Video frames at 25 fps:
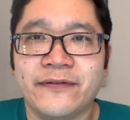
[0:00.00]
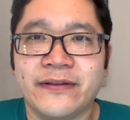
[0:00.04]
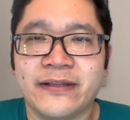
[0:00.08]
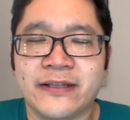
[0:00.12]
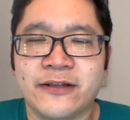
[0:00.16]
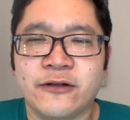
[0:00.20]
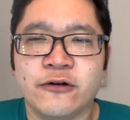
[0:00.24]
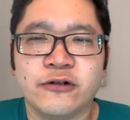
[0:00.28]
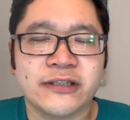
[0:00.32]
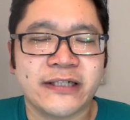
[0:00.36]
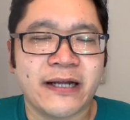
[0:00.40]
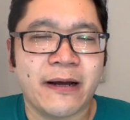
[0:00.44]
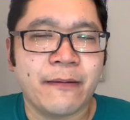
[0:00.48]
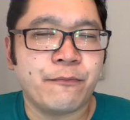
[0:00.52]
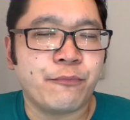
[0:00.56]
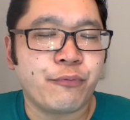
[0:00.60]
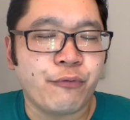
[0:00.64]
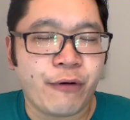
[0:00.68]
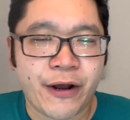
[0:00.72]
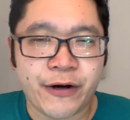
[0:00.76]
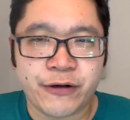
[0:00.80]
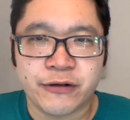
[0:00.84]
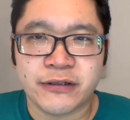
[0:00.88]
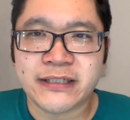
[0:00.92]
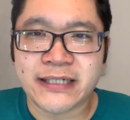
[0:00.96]
those kind of
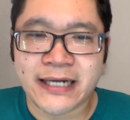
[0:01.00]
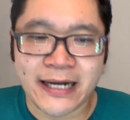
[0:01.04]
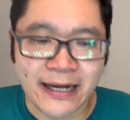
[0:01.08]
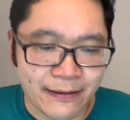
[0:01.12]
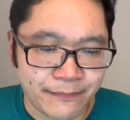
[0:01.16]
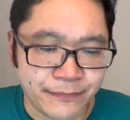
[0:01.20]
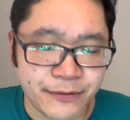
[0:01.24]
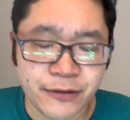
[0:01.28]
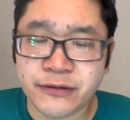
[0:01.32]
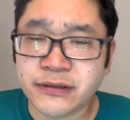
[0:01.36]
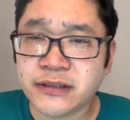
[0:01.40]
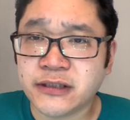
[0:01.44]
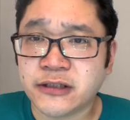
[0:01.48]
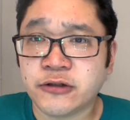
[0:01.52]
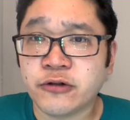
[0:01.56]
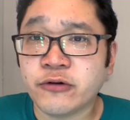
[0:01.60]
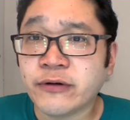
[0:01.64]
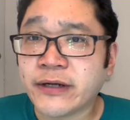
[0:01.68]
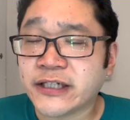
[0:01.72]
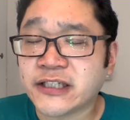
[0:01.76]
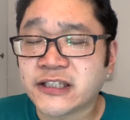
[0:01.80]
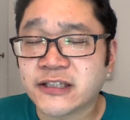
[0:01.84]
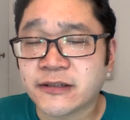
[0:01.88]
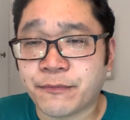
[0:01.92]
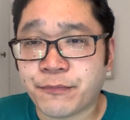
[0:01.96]
brighter top notes do
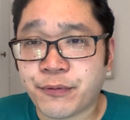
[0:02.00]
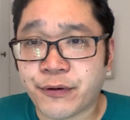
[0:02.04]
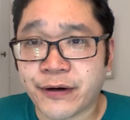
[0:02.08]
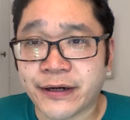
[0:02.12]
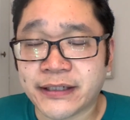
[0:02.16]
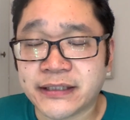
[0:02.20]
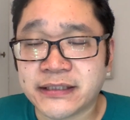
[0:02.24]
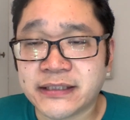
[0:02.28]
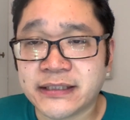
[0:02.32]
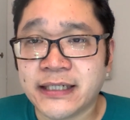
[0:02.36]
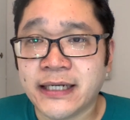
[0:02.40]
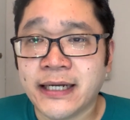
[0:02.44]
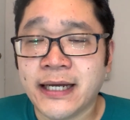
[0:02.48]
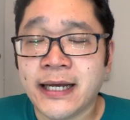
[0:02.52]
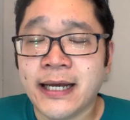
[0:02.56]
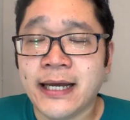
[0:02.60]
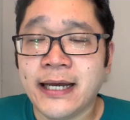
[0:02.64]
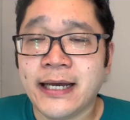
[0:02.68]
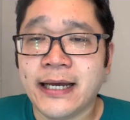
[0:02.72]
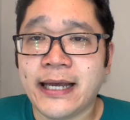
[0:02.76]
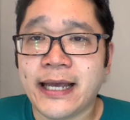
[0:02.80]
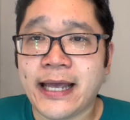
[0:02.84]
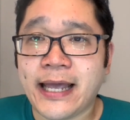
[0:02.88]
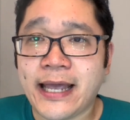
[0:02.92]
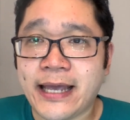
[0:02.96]
get suppressed
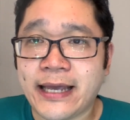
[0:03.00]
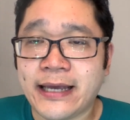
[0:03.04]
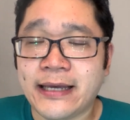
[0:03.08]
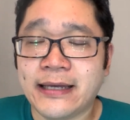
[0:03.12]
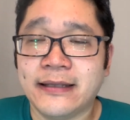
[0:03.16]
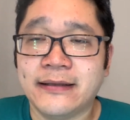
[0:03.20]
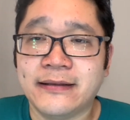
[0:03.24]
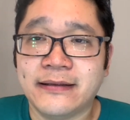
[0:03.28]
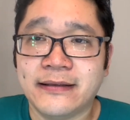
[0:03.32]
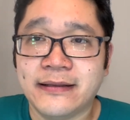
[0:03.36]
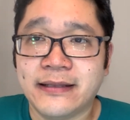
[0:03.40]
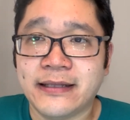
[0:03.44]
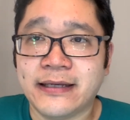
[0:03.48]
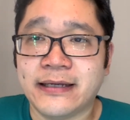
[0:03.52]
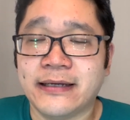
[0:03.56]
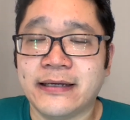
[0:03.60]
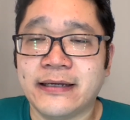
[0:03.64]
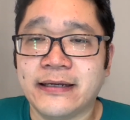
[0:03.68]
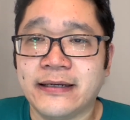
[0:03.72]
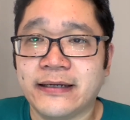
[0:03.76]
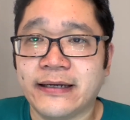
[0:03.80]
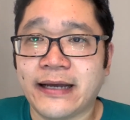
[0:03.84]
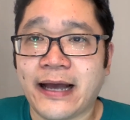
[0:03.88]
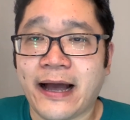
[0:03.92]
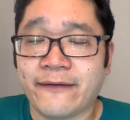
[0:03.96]
in
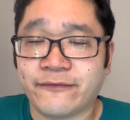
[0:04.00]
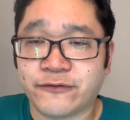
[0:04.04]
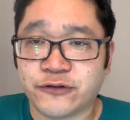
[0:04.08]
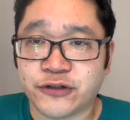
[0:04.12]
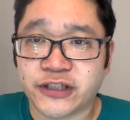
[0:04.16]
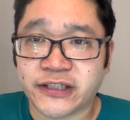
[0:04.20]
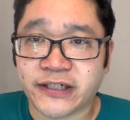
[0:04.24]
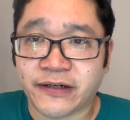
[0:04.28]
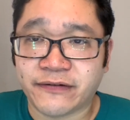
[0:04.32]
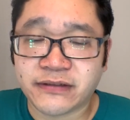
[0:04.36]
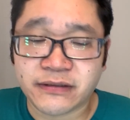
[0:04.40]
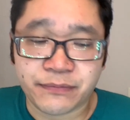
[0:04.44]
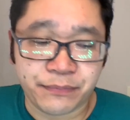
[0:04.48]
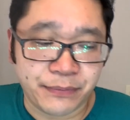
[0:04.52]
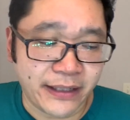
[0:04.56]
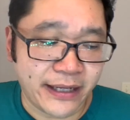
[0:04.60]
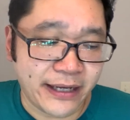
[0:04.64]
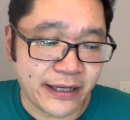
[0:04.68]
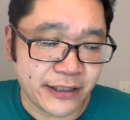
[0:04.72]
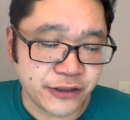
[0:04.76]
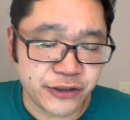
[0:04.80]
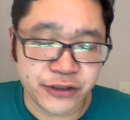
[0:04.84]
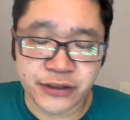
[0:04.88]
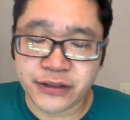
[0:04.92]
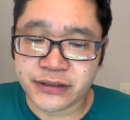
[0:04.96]
the aftershave
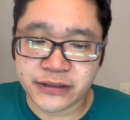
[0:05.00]
splash.